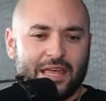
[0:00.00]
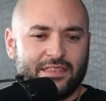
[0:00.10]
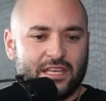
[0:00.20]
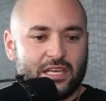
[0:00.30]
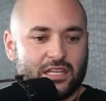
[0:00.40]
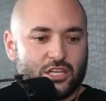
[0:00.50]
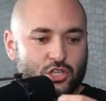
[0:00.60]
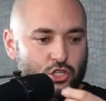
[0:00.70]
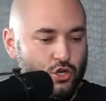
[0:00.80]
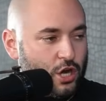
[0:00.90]
the
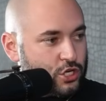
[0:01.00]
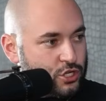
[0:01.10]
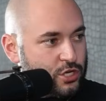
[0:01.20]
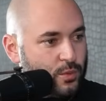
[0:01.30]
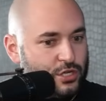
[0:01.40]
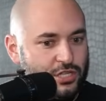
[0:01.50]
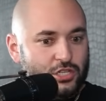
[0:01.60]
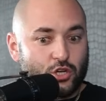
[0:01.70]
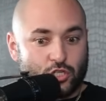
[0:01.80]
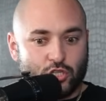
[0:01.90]
structure in which
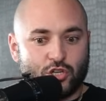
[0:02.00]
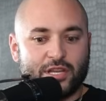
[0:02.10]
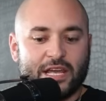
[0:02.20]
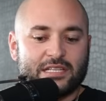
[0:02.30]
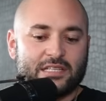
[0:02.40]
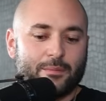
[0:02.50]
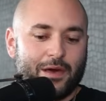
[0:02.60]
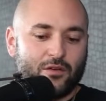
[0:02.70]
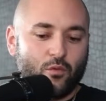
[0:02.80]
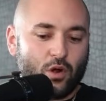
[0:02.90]
they structure their days, the
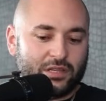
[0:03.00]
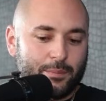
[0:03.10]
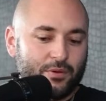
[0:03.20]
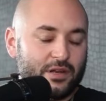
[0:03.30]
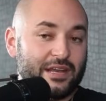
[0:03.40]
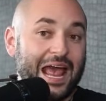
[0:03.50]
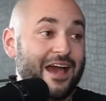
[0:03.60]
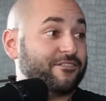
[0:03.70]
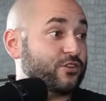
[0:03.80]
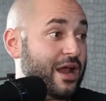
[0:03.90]
amount of work they put in
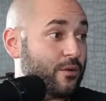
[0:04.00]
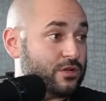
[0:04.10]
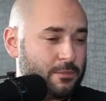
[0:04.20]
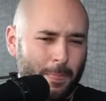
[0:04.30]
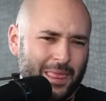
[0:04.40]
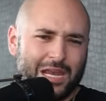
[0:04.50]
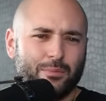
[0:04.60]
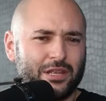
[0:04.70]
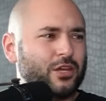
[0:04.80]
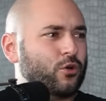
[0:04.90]
after hours.
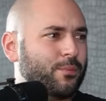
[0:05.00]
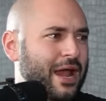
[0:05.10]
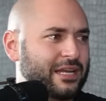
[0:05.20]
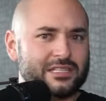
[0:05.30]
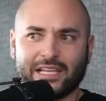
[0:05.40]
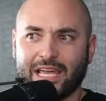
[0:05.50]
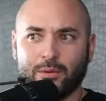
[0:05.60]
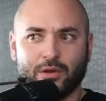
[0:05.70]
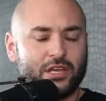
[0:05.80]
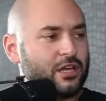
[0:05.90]
Anybody can go to practice, like
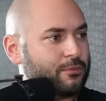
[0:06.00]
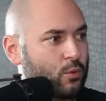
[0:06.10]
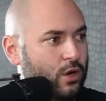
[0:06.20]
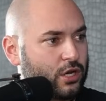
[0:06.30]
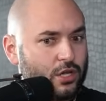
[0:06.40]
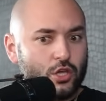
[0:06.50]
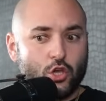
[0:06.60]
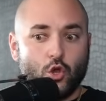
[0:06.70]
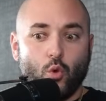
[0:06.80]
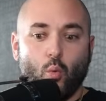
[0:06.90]
anybody can come to work.
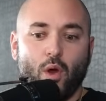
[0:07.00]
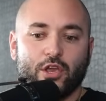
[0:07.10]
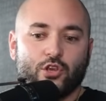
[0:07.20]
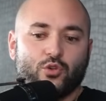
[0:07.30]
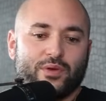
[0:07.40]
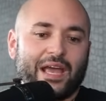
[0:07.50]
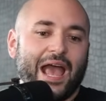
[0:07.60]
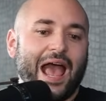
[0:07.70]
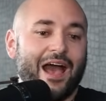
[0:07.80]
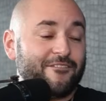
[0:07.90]
What you're doing
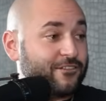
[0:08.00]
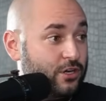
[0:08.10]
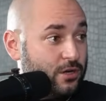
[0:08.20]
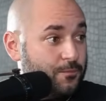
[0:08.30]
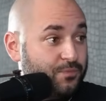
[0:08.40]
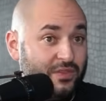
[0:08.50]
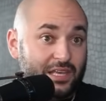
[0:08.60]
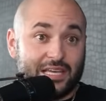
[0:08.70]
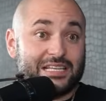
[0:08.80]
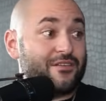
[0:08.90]
after
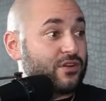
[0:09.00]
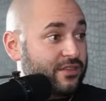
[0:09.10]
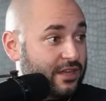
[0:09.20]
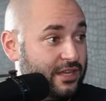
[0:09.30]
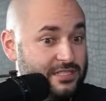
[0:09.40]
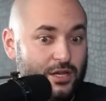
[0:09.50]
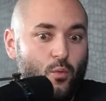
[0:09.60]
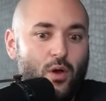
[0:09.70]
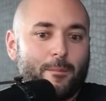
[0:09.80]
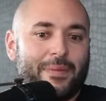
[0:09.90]
is everything. It's like
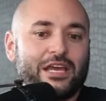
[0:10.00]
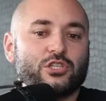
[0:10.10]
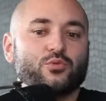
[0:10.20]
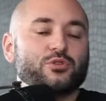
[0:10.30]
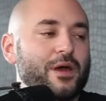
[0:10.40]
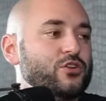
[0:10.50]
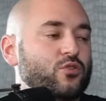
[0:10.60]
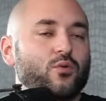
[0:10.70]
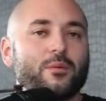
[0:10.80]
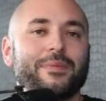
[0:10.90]
what makes you
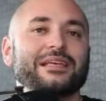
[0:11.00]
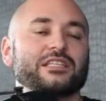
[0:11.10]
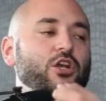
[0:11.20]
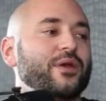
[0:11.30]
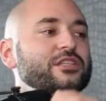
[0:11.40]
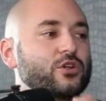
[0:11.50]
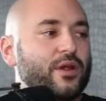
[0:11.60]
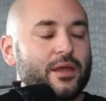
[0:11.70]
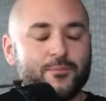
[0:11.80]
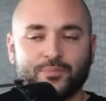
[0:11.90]
special, what makes the greats
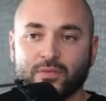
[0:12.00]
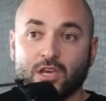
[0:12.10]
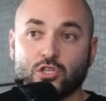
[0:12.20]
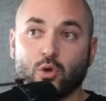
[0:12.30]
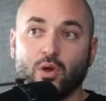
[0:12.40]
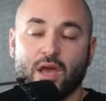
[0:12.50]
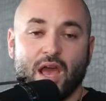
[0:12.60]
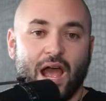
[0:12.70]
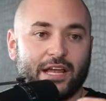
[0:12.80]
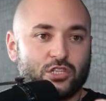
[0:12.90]
great. So
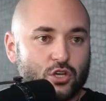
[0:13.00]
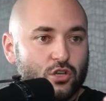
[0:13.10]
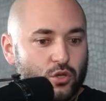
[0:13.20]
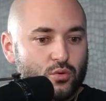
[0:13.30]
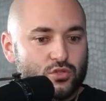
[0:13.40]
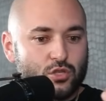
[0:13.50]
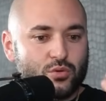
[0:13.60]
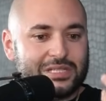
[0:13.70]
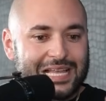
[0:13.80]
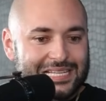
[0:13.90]
I took those
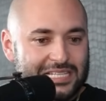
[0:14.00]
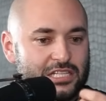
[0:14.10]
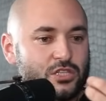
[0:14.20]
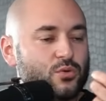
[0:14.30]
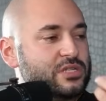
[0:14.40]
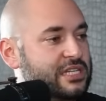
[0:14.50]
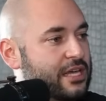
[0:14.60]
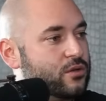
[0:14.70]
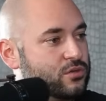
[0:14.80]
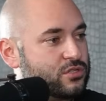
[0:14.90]
lessons, those
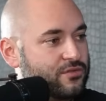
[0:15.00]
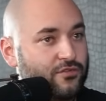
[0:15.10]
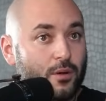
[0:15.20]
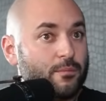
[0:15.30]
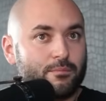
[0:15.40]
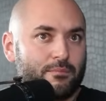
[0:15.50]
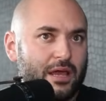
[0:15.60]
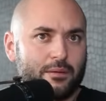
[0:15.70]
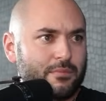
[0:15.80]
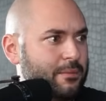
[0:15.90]
skills from
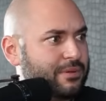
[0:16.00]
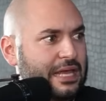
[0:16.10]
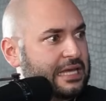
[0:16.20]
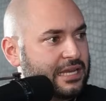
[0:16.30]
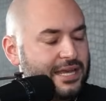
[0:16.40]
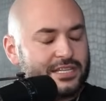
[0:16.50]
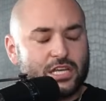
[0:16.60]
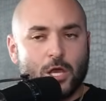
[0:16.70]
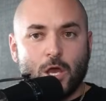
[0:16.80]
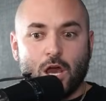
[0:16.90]
my playing
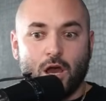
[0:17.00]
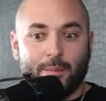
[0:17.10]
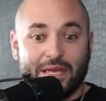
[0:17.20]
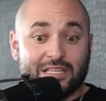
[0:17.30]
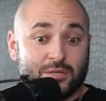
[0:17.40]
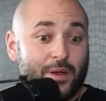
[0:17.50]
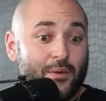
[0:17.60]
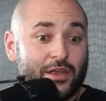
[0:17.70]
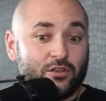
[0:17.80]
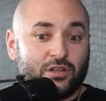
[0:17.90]
days into my
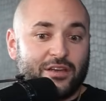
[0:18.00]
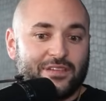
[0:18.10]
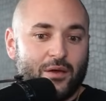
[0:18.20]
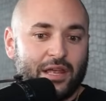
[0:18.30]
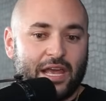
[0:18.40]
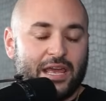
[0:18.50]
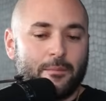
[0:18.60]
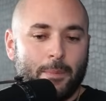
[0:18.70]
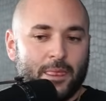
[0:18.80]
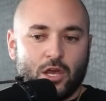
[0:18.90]
regular life now. Like
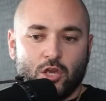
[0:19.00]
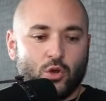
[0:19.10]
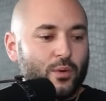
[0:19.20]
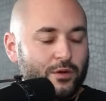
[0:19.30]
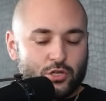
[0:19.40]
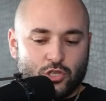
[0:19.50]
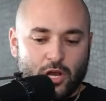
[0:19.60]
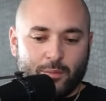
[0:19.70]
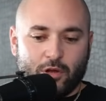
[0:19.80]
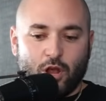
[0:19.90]
you know, we were just
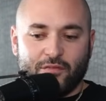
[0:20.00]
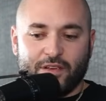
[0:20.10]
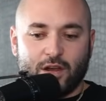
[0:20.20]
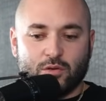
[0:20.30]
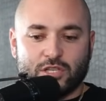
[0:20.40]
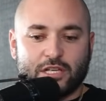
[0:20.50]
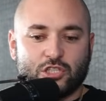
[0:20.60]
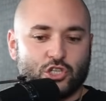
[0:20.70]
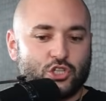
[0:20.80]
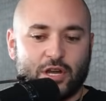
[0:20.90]
talking about it off air. It was
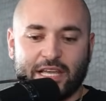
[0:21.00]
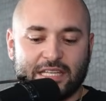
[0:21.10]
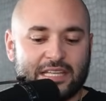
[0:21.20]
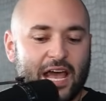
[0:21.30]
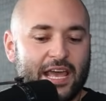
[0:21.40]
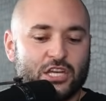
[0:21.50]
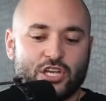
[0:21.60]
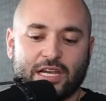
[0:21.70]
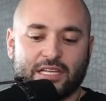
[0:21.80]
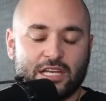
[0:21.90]
like just trying to get the diet
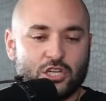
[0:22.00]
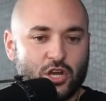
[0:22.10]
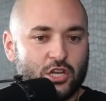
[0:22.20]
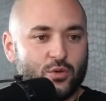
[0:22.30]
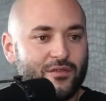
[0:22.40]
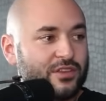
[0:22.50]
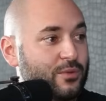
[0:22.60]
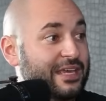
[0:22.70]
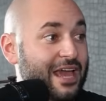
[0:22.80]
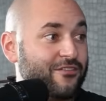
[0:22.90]
checked in, trying to do
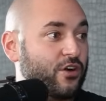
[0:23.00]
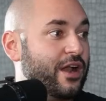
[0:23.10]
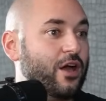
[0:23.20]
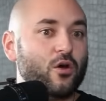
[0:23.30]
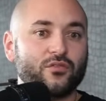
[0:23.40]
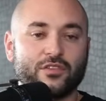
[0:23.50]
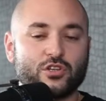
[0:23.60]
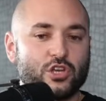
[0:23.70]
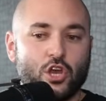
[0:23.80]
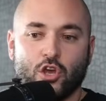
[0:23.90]
everything we can for our health. And
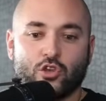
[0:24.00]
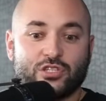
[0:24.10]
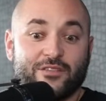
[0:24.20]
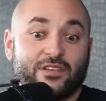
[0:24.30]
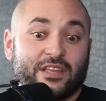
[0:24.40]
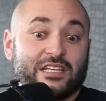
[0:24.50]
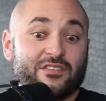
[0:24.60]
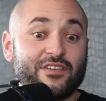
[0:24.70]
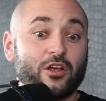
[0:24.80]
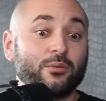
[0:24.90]
there's different things
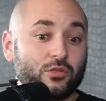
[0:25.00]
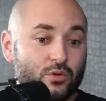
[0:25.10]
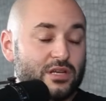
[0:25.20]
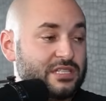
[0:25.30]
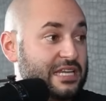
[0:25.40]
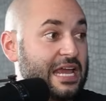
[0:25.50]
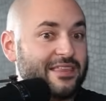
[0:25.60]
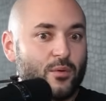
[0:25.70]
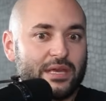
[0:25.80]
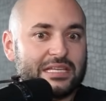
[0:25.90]
available to us
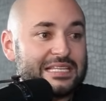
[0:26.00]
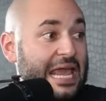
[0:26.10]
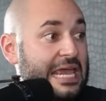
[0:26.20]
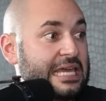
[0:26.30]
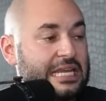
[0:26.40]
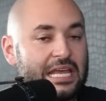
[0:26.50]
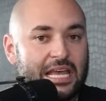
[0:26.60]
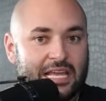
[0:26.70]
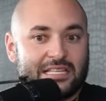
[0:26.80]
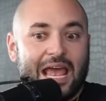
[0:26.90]
today that we can take and
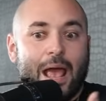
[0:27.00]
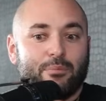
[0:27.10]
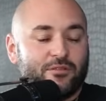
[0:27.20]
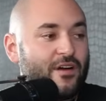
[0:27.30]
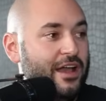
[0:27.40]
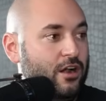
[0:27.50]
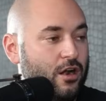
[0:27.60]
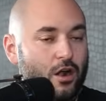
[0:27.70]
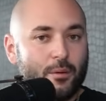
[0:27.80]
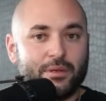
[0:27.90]
to amplify
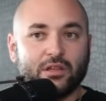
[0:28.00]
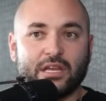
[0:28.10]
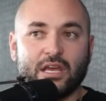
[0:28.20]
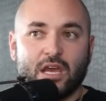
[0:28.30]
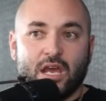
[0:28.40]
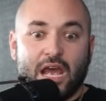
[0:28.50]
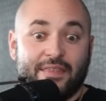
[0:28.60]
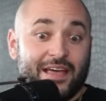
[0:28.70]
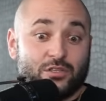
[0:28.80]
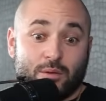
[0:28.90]
our ability.
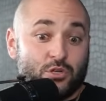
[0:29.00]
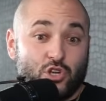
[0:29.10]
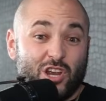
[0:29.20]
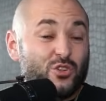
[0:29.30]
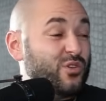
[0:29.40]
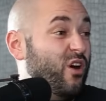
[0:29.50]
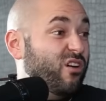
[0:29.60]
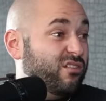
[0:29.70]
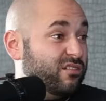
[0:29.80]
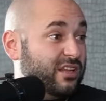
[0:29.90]
And that's what I'm just trying to do it
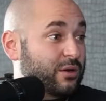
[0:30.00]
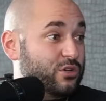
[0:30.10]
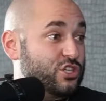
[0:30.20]
all. Like we're